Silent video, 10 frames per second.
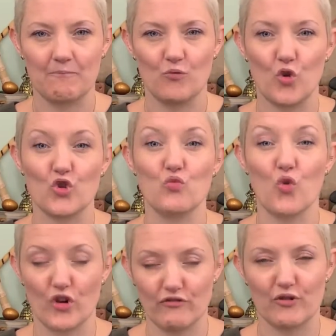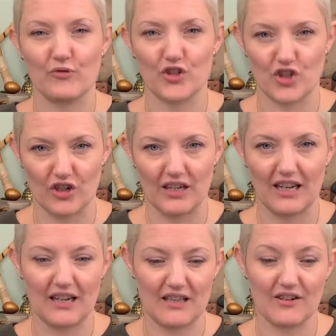what you want from your
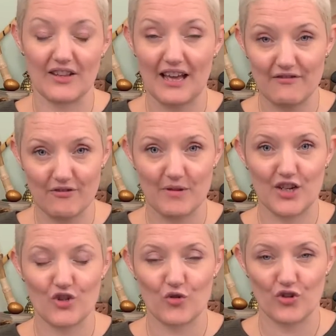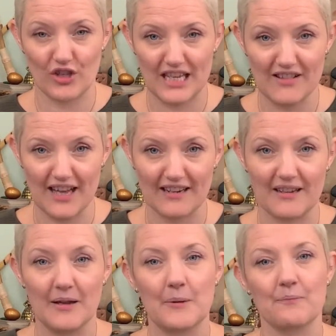journey, either the information or the healing,
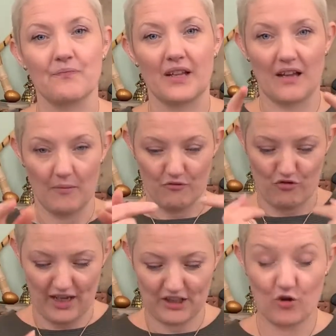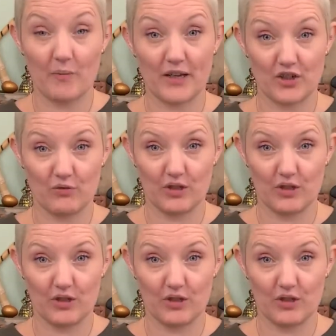radical personal